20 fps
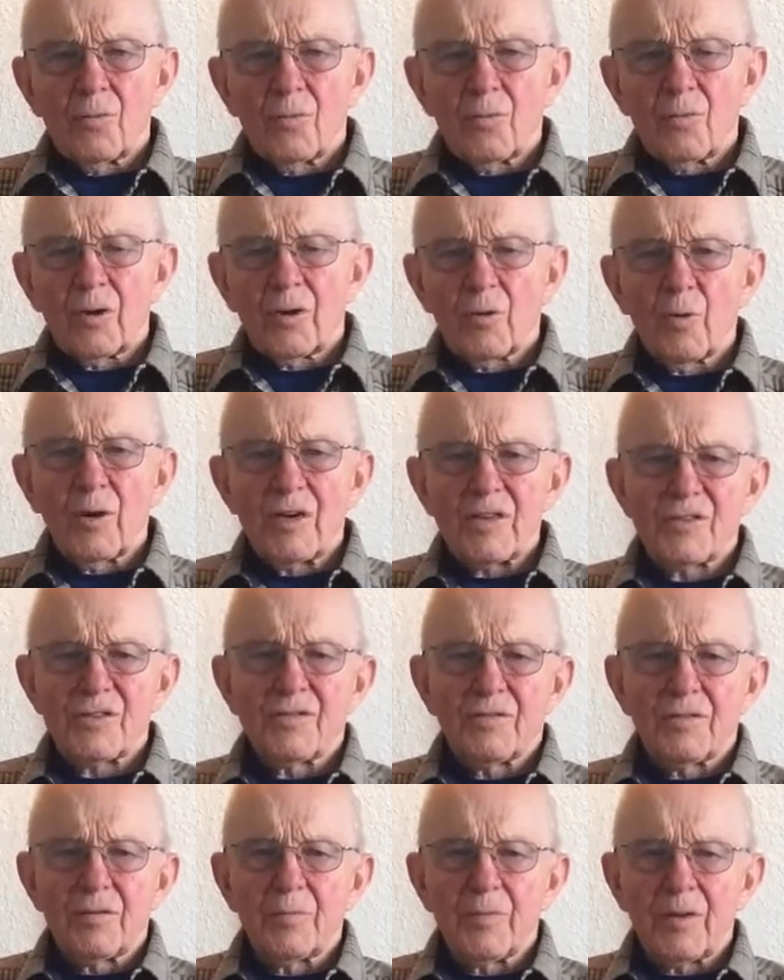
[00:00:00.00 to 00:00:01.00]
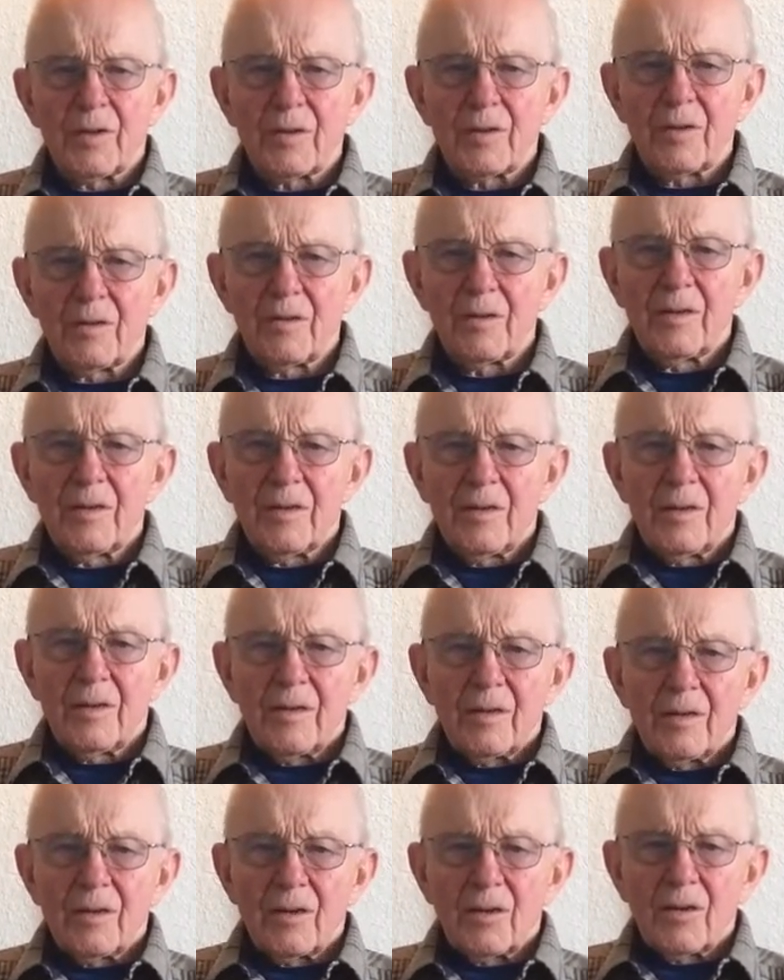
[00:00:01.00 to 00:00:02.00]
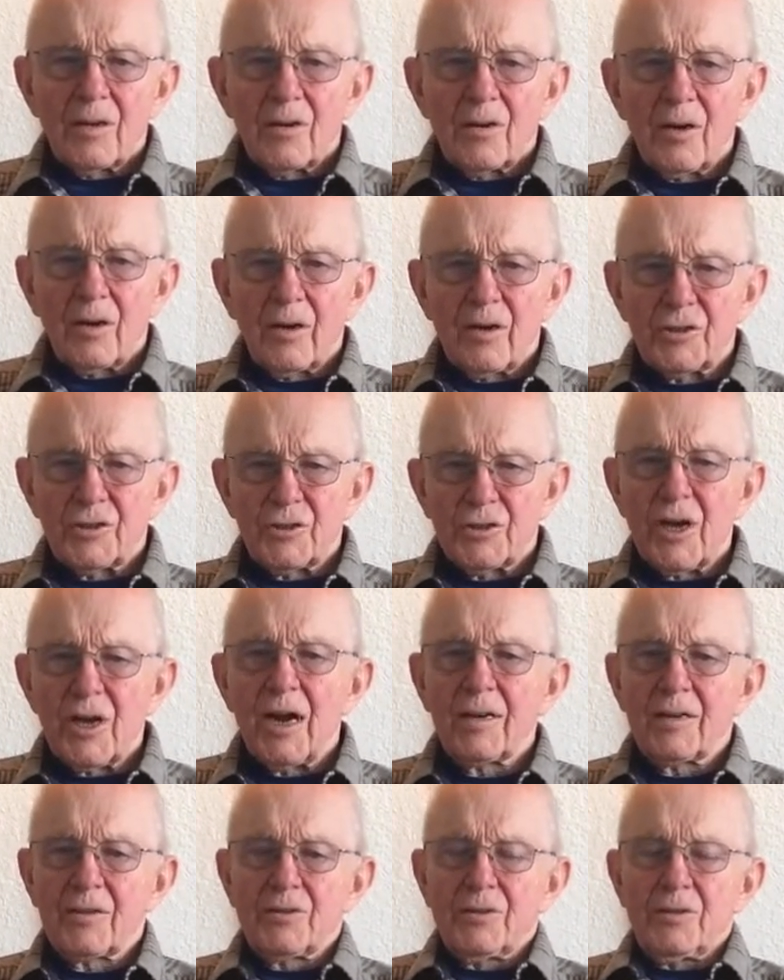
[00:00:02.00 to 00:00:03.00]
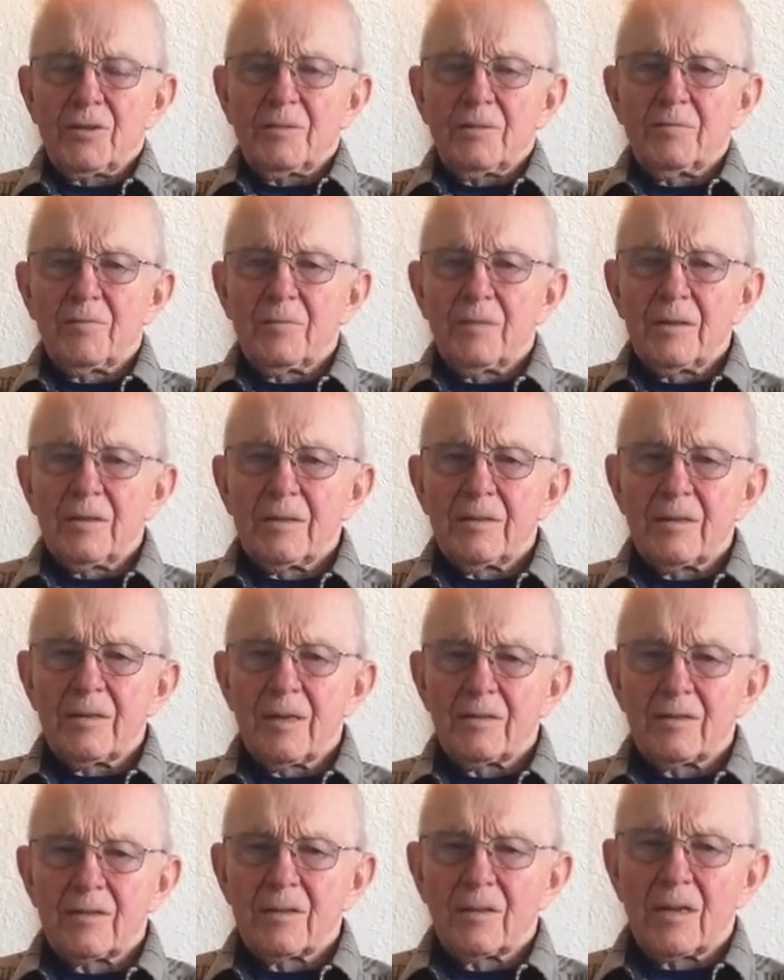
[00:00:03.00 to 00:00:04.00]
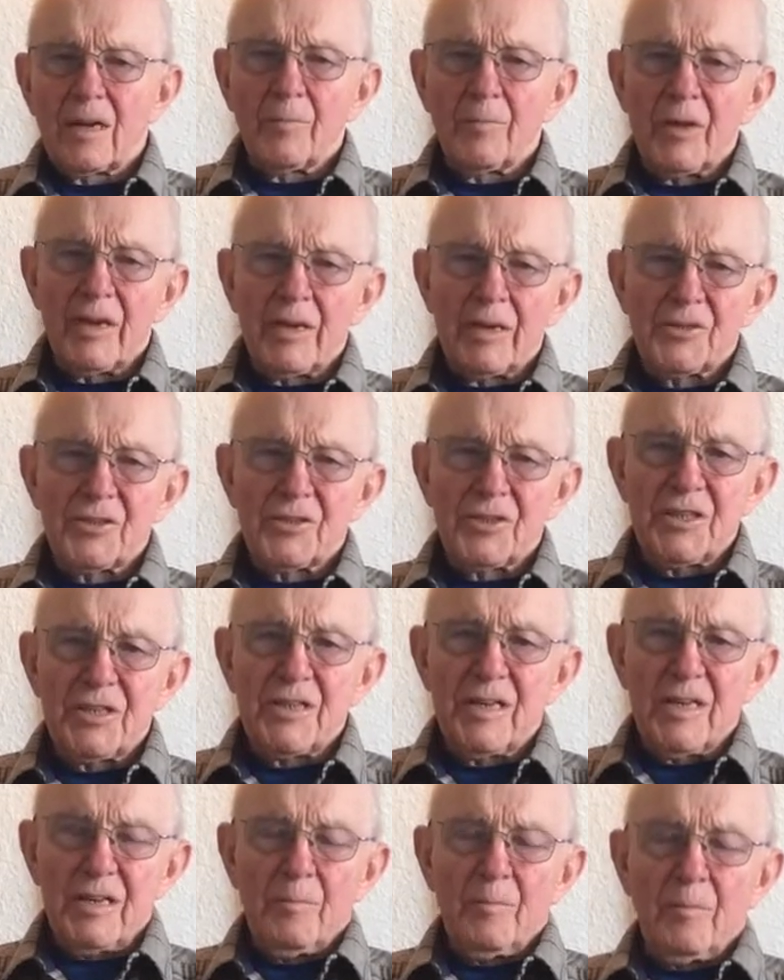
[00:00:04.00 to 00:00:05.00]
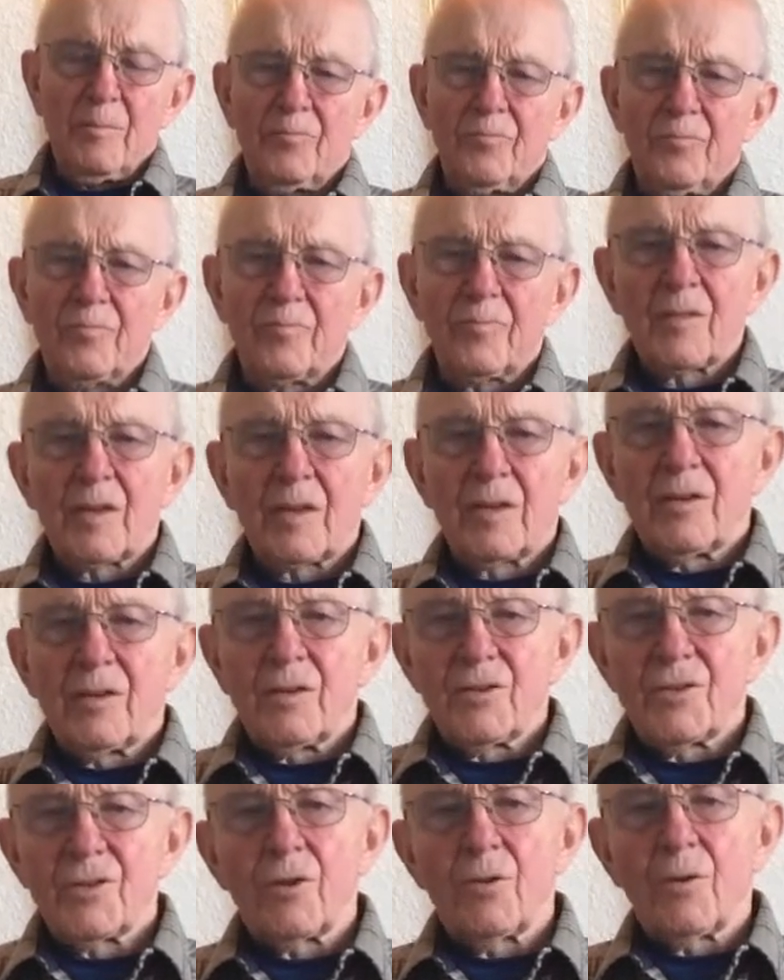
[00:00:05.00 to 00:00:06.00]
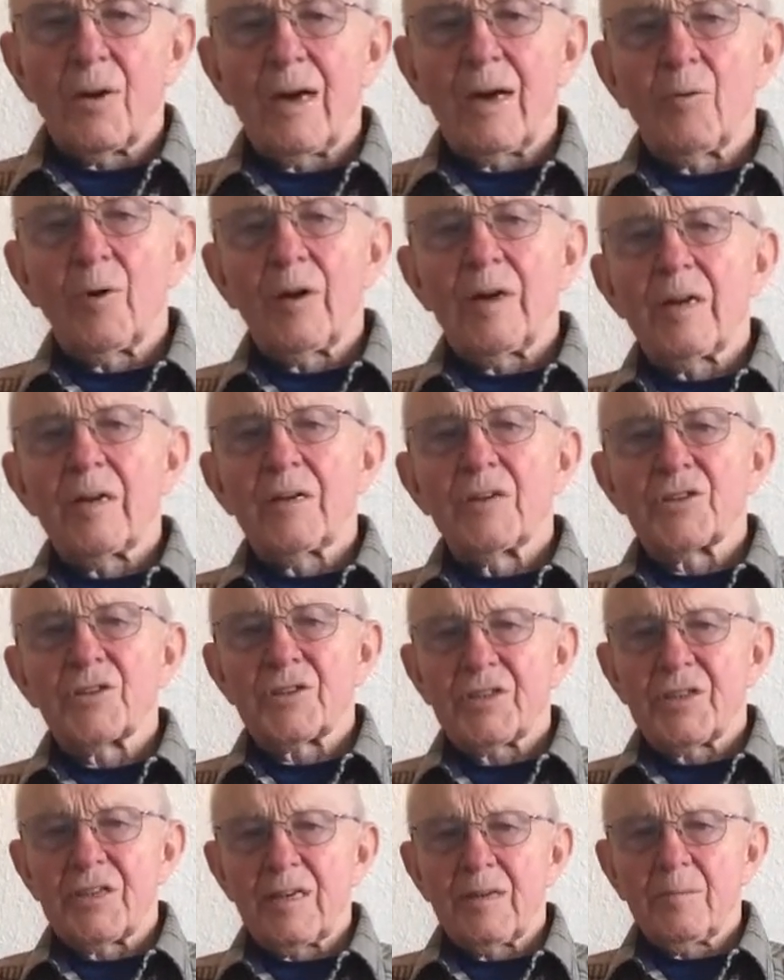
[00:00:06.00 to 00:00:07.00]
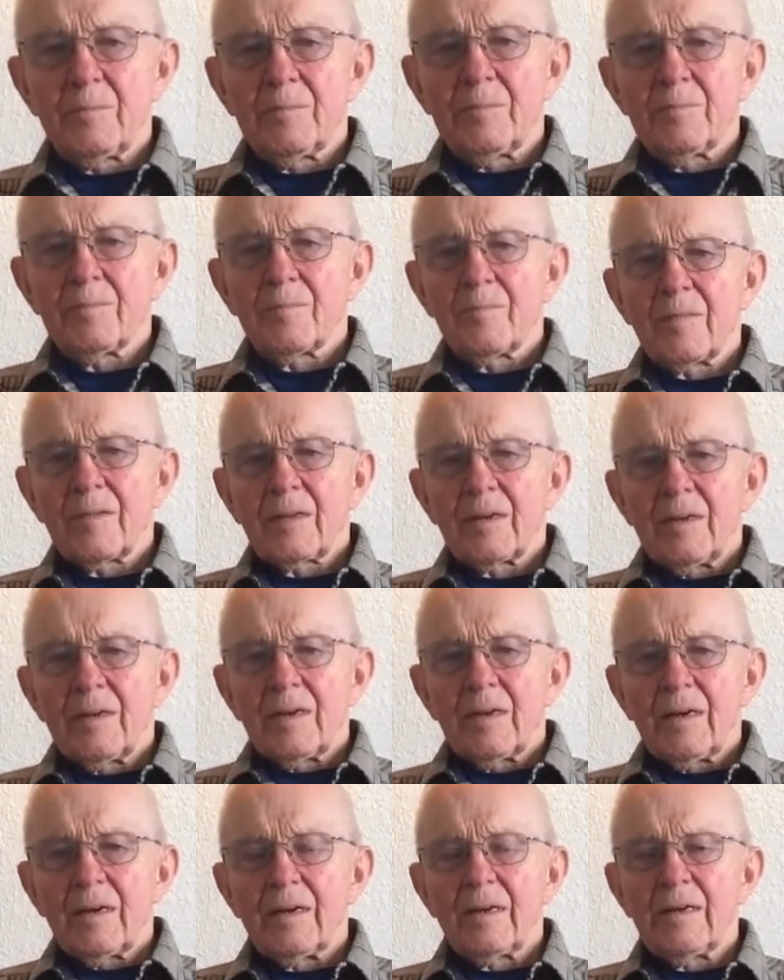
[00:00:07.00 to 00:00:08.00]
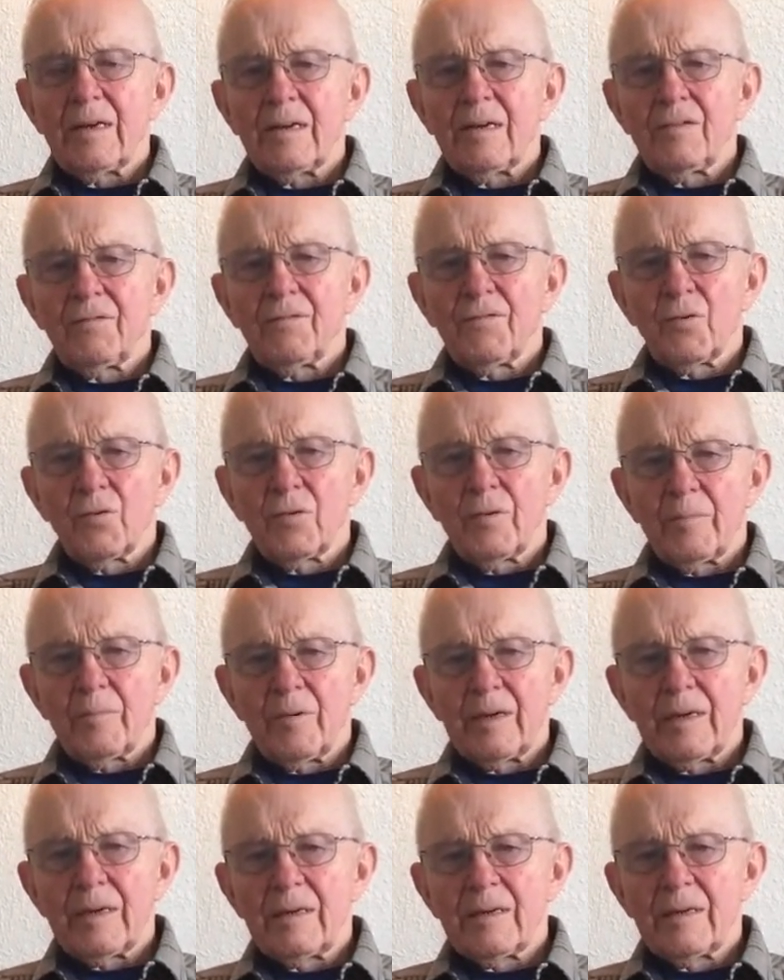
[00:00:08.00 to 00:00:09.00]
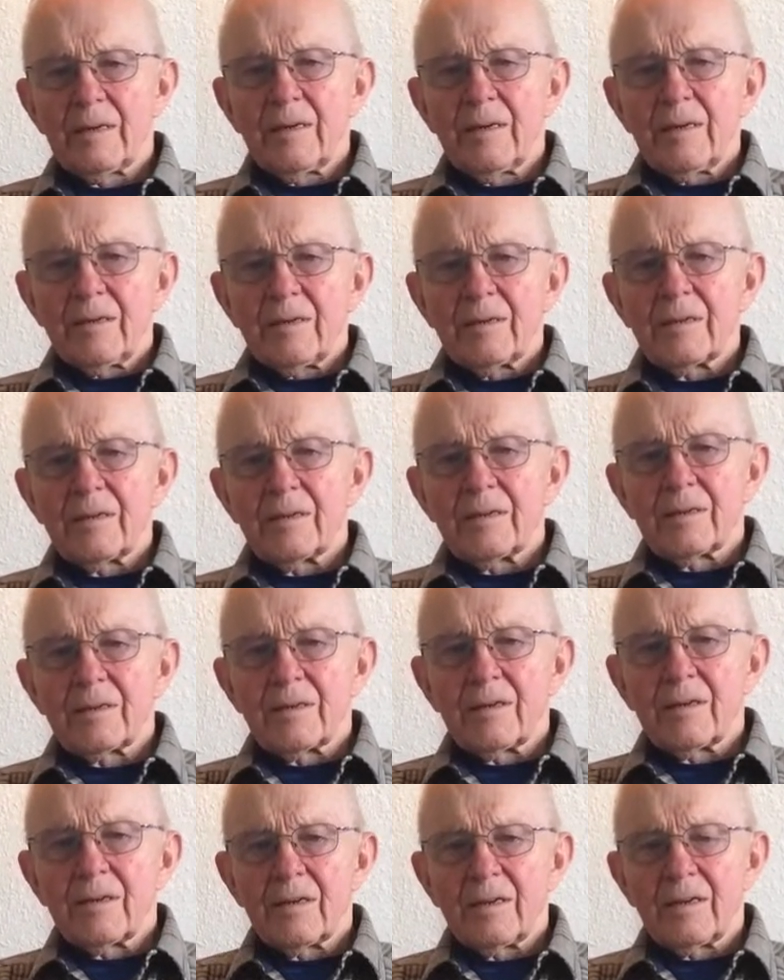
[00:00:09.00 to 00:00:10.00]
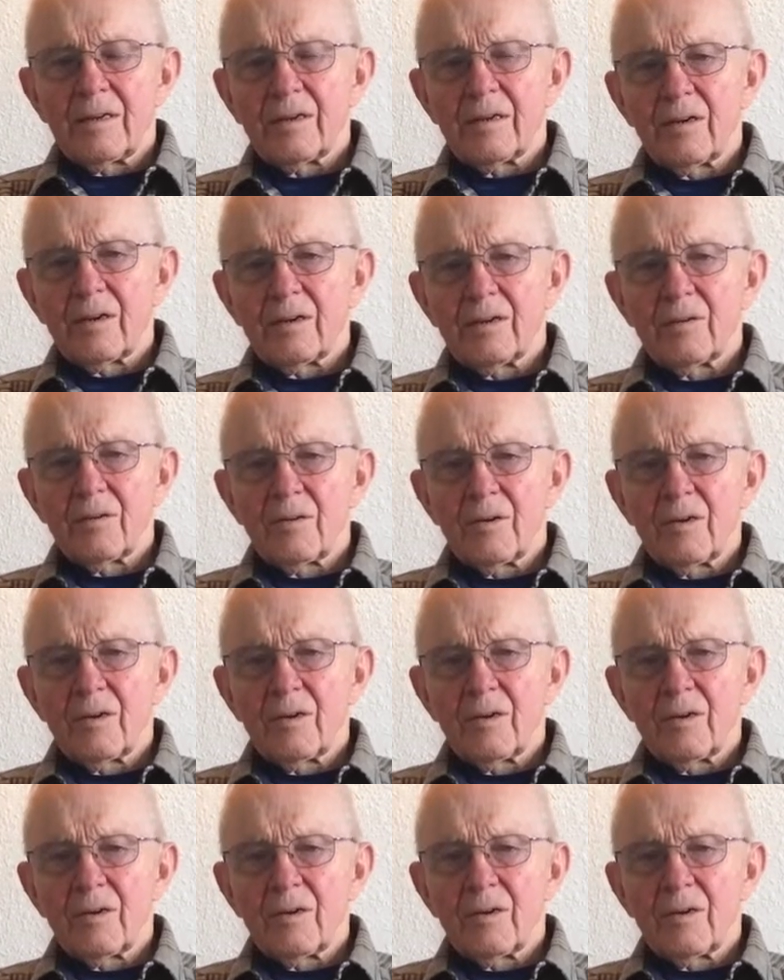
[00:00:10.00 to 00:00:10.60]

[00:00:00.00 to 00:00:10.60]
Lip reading: request from the college doctor to come in and see him. So I went in to see him, and he informed me that in a